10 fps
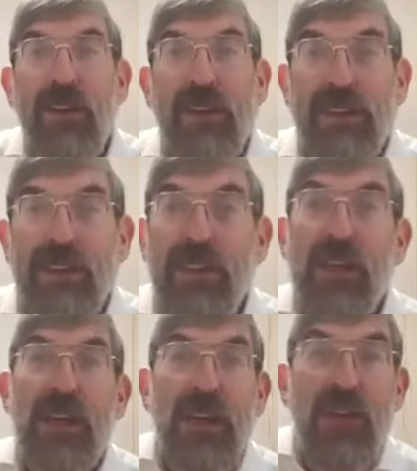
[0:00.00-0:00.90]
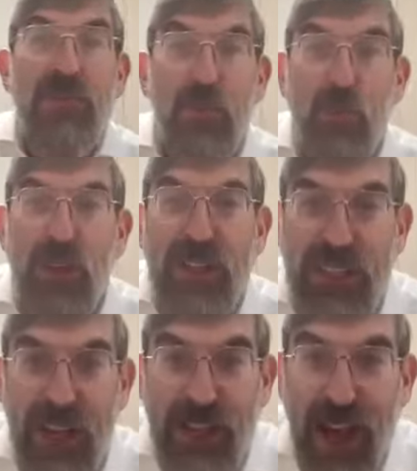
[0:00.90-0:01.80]
Fellas, if you would have
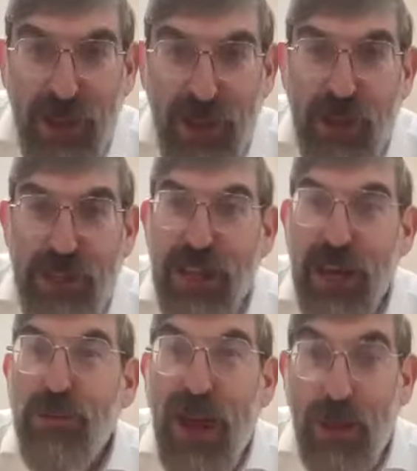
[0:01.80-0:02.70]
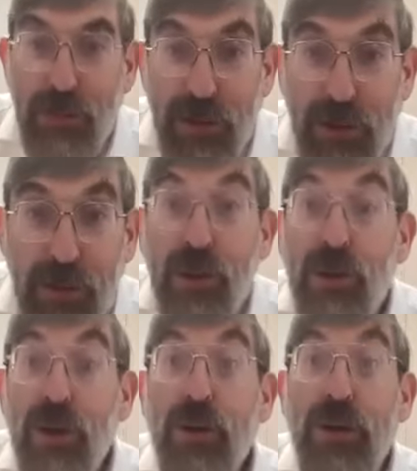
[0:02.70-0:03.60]
said the halacha is like Rabba,
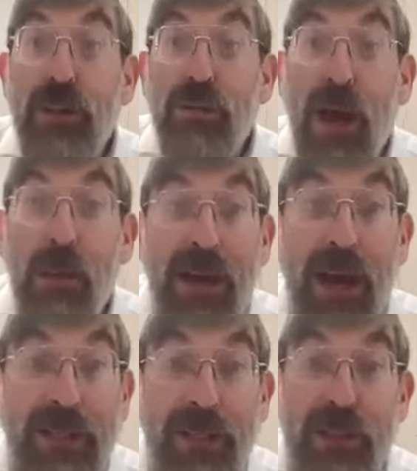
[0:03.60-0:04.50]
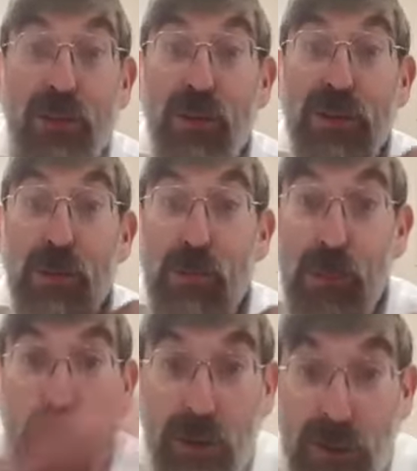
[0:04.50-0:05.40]
according to Rabba, guys, it's across the
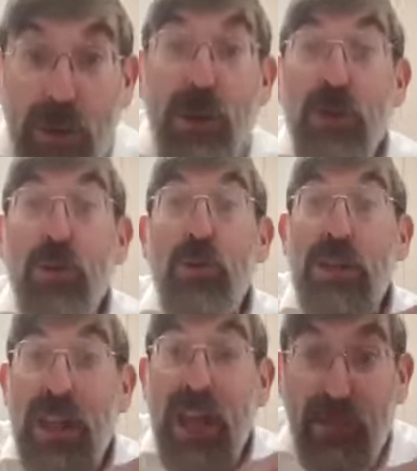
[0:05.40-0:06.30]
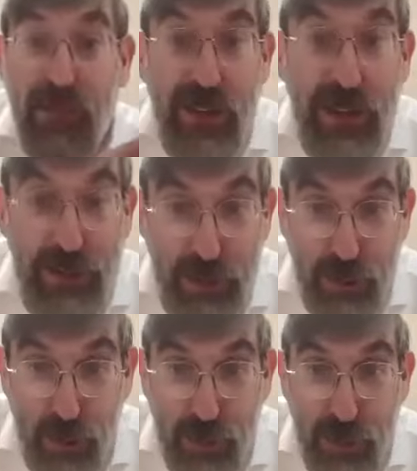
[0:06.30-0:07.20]
board. You never need a
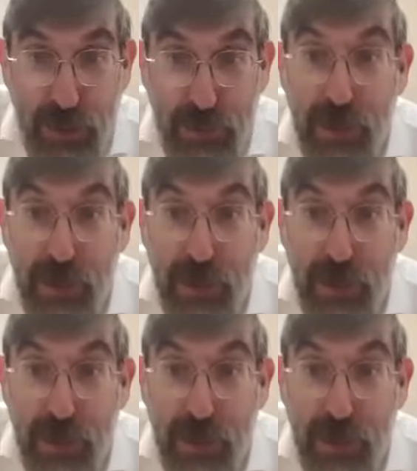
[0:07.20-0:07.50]
shuma.